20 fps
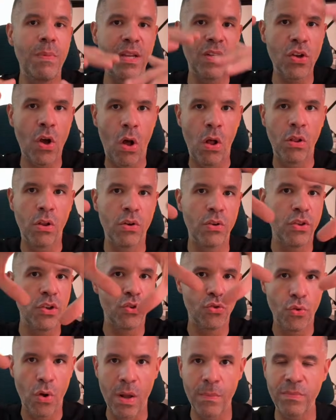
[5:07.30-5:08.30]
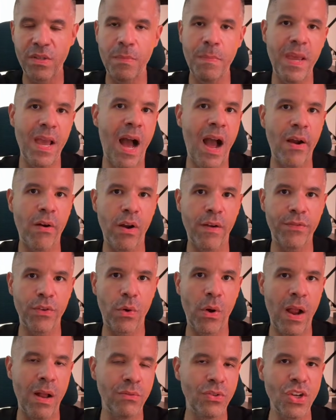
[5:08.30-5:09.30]
to be taller, the drum to be higher off the
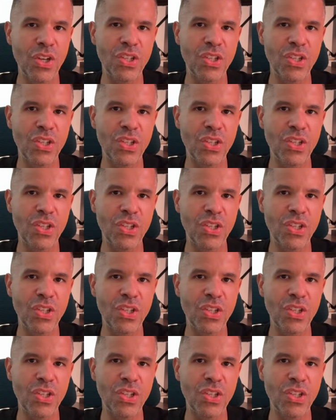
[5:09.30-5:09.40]
ground,